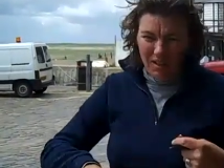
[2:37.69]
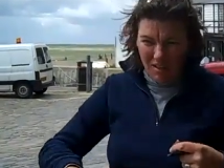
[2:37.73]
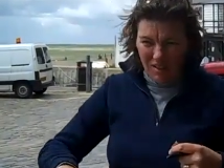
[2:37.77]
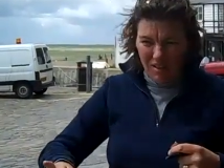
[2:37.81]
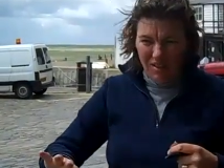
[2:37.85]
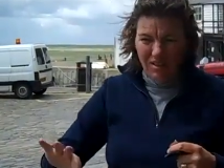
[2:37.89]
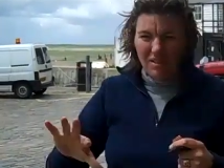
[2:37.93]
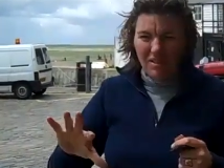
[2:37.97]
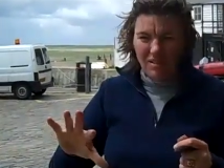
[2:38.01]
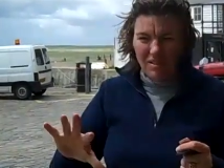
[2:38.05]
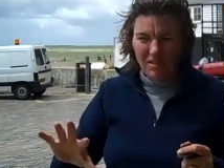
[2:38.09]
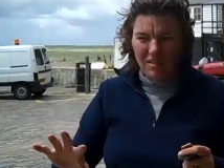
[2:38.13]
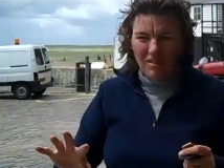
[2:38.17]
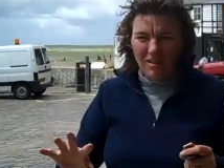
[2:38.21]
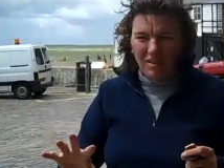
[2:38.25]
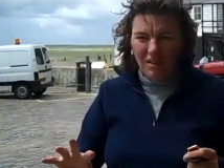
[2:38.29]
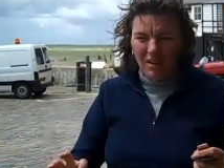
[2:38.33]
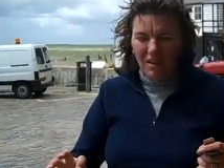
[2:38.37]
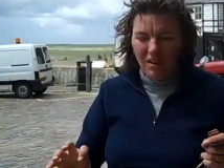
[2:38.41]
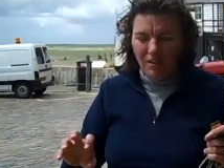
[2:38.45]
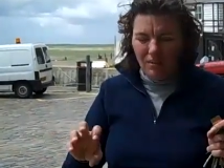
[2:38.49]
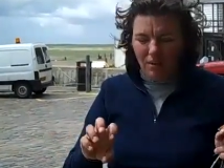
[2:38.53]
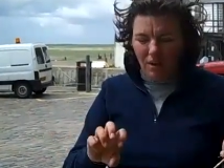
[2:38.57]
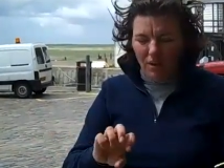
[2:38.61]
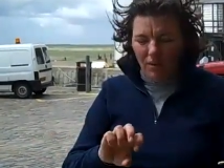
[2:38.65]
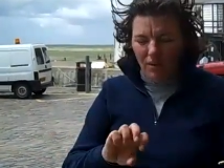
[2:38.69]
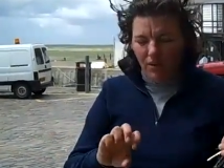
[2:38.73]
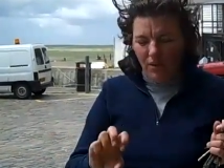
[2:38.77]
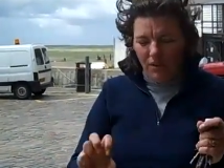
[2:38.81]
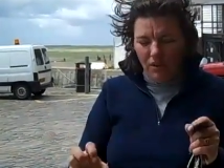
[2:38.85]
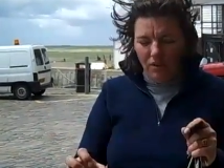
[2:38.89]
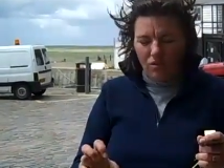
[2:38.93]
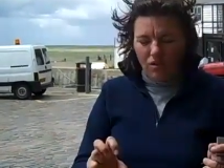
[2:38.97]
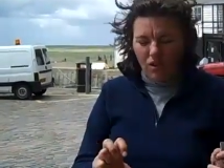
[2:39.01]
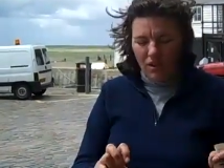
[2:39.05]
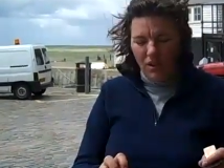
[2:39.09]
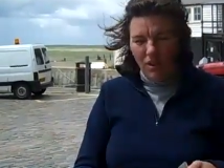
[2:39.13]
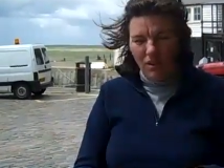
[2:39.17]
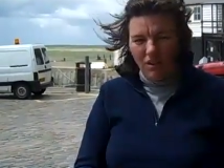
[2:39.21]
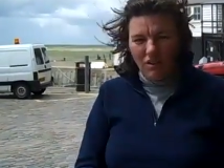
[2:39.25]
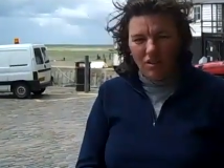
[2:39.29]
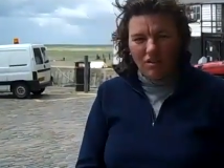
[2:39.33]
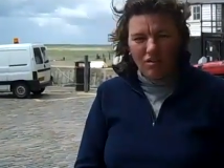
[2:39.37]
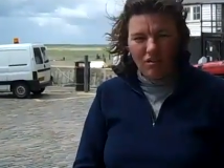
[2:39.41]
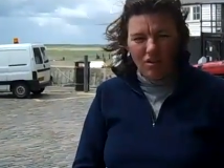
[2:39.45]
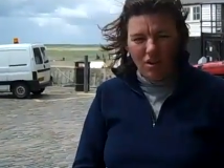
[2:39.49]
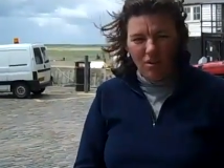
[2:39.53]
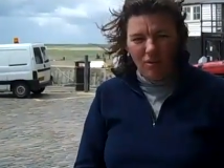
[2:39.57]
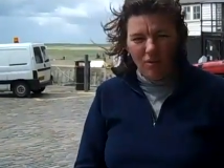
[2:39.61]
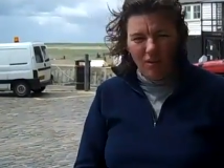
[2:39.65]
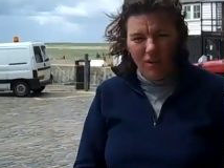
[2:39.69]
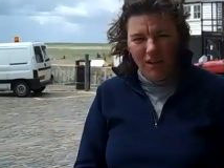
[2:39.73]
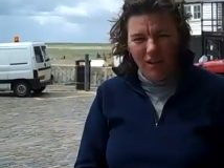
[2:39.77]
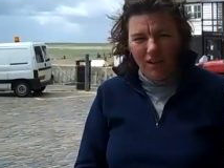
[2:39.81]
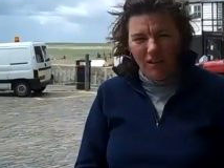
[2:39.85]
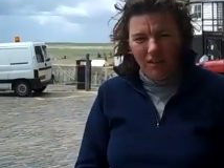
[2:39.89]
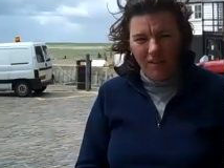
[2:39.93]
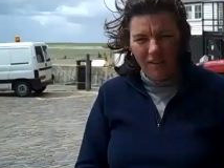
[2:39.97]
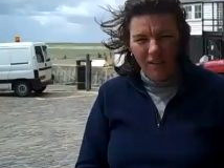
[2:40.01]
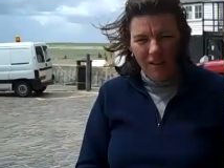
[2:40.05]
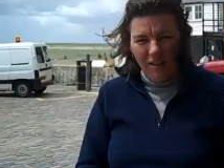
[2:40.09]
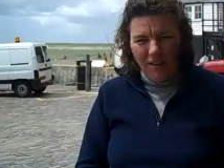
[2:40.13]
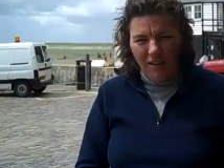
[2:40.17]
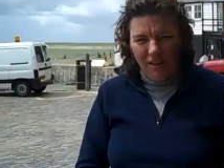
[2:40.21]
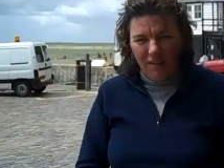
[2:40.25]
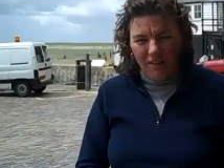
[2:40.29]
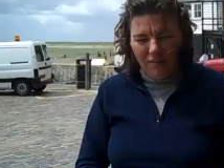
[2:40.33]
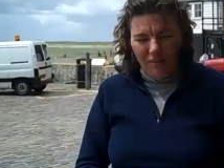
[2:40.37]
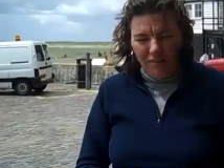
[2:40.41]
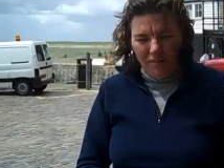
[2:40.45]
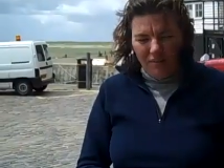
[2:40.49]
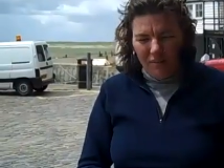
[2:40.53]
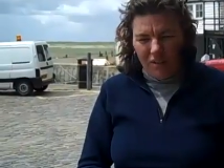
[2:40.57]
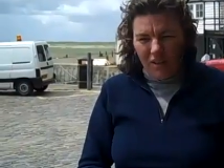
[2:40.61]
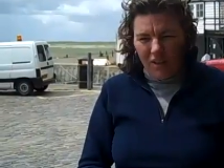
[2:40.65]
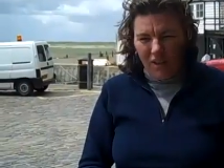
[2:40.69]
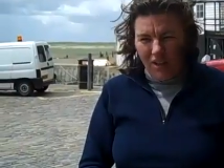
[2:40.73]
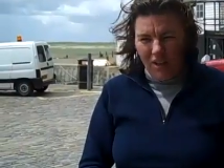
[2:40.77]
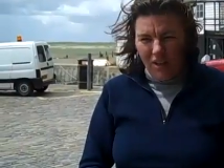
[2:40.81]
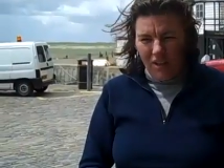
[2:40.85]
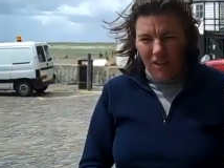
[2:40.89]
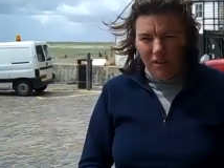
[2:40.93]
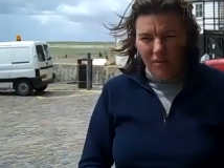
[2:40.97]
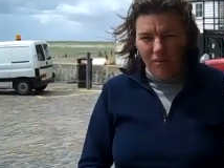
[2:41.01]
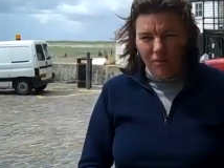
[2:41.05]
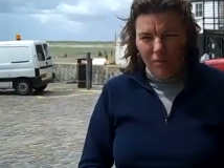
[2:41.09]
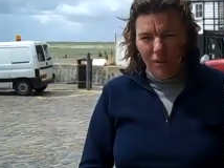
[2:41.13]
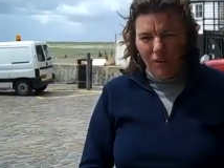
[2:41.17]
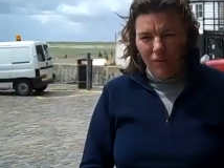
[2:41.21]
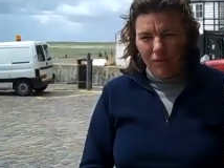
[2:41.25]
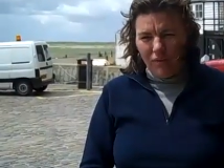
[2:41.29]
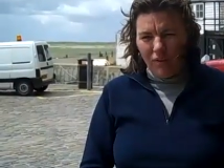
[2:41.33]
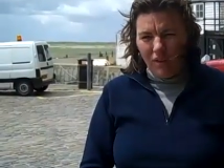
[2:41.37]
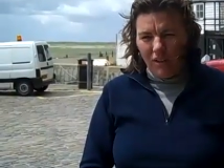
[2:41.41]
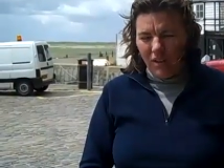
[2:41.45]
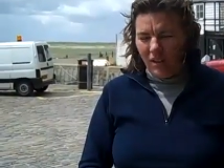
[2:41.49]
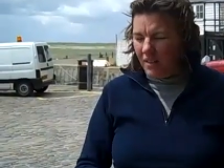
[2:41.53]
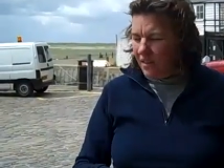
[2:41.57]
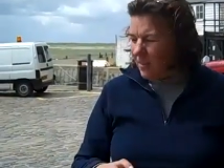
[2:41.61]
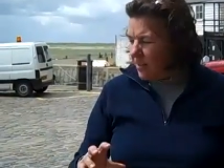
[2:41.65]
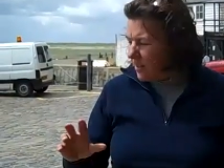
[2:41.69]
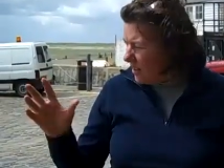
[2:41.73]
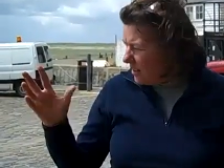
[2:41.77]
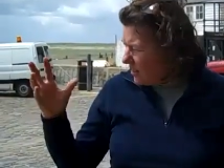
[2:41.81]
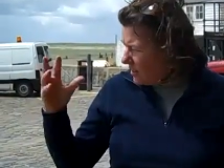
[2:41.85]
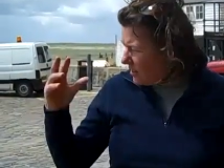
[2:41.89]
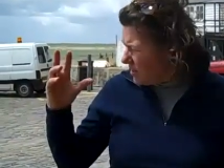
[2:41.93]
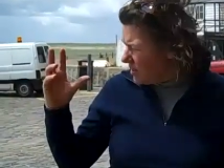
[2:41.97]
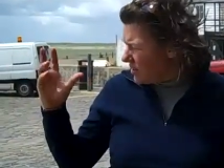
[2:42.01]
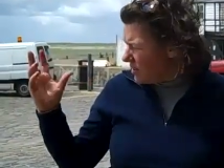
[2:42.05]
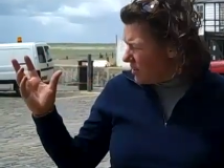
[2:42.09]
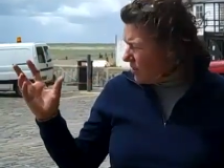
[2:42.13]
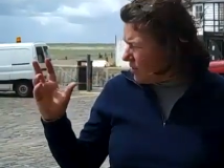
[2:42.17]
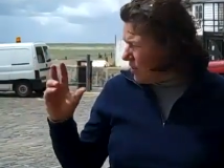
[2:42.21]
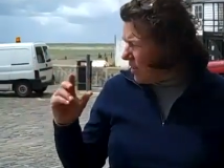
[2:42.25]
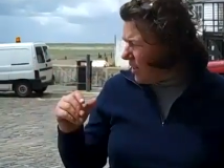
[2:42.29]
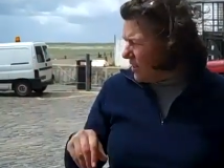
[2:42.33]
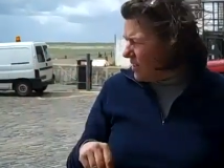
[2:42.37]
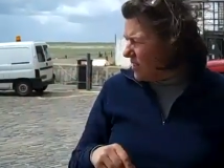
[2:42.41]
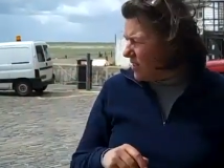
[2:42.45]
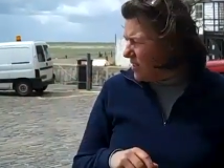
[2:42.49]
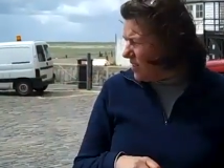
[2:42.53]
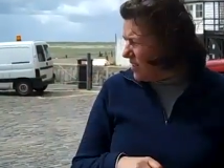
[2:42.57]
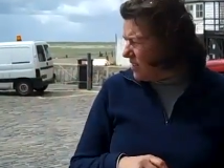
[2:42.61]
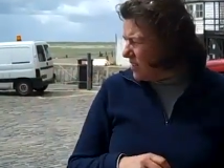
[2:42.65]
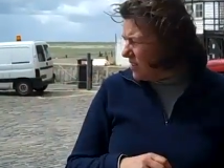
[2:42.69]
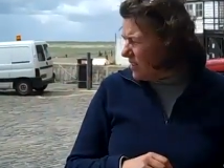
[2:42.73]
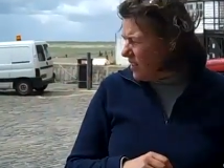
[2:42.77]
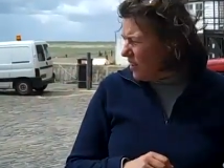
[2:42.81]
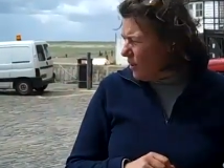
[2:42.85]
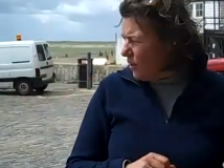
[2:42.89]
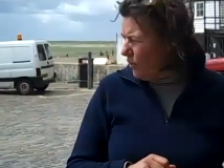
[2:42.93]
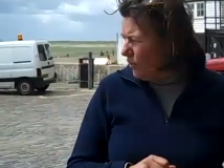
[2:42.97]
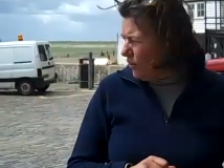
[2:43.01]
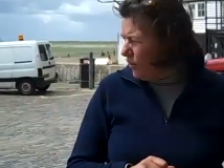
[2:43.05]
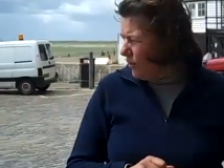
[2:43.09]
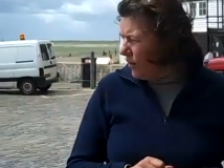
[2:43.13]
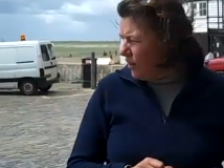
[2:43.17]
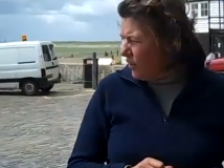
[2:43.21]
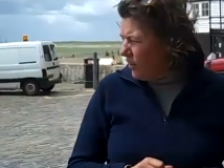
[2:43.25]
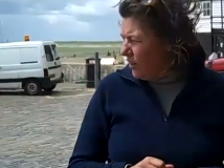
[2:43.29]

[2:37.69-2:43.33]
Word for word: It's just, rather than trying to control it, uh, it's, it's, created itself.